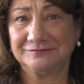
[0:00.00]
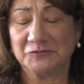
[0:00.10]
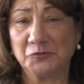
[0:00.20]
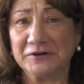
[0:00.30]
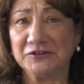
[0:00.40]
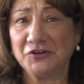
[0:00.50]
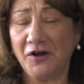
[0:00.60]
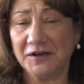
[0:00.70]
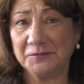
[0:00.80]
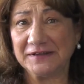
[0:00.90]
What we're going to
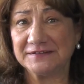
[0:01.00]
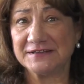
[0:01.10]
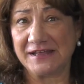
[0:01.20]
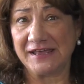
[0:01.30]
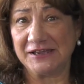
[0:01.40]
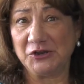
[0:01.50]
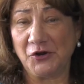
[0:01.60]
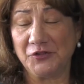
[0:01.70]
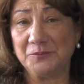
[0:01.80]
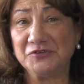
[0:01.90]
talk about today
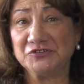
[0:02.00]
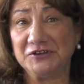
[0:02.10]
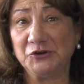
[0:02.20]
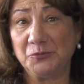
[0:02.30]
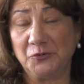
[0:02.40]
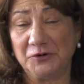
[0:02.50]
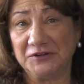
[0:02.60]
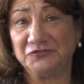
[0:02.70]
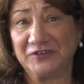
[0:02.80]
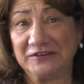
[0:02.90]
are the mosquito-borne
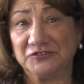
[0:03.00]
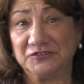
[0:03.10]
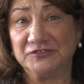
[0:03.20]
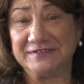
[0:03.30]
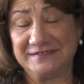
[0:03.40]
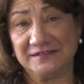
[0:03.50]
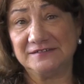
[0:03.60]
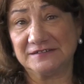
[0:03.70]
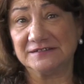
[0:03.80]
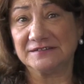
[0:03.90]
infectious
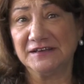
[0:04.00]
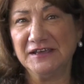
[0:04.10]
diseases,